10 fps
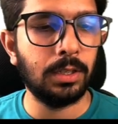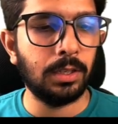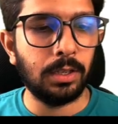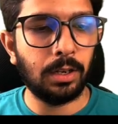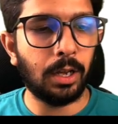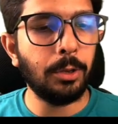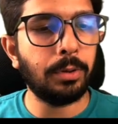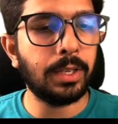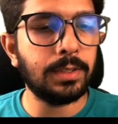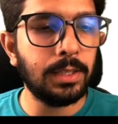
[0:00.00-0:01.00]
Now you
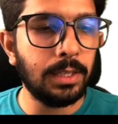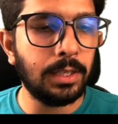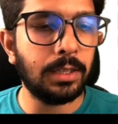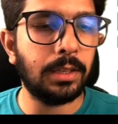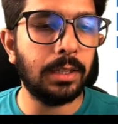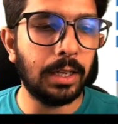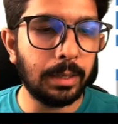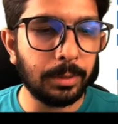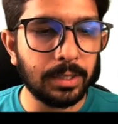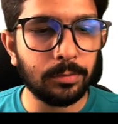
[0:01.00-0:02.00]
can see the
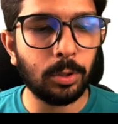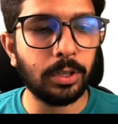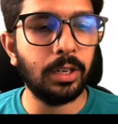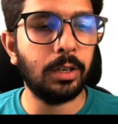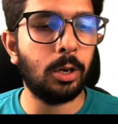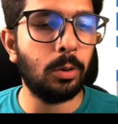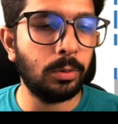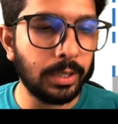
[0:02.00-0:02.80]
animal is walking now,